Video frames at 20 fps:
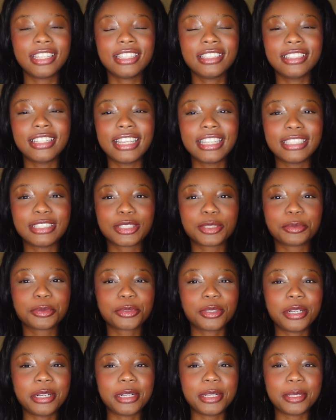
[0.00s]
Like and
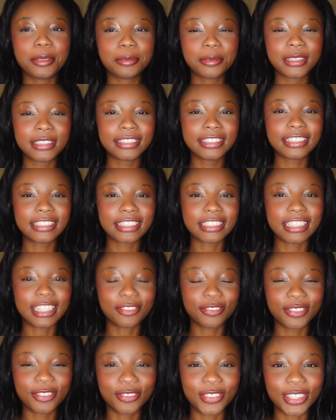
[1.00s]
subscribe. This is like
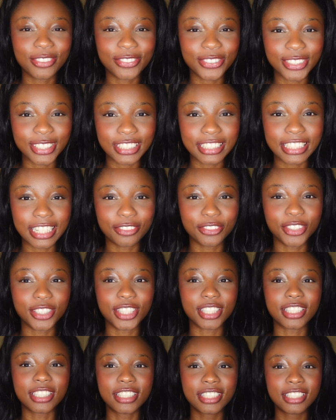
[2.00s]
my first
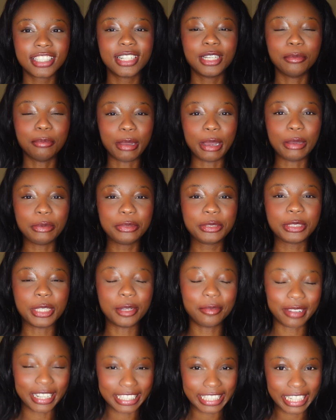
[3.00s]
ever post
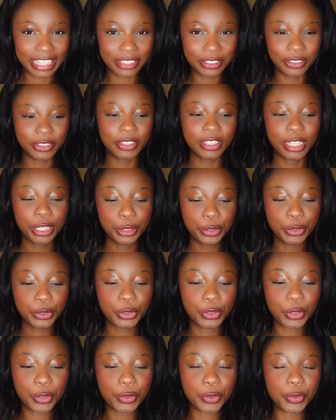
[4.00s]
on my channel,
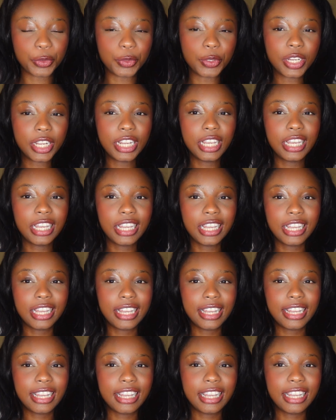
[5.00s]
so
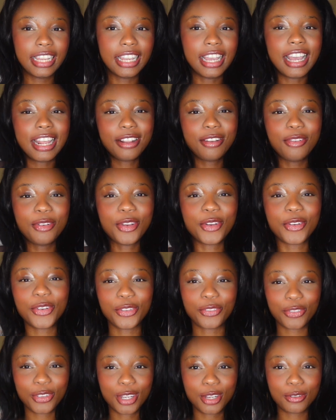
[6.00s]
I don't know
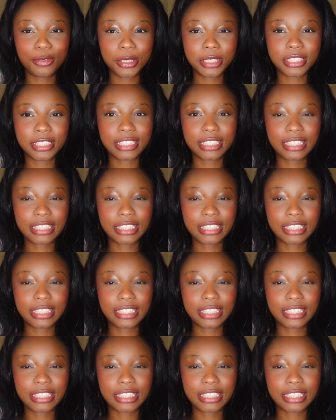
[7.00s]
if y'all want to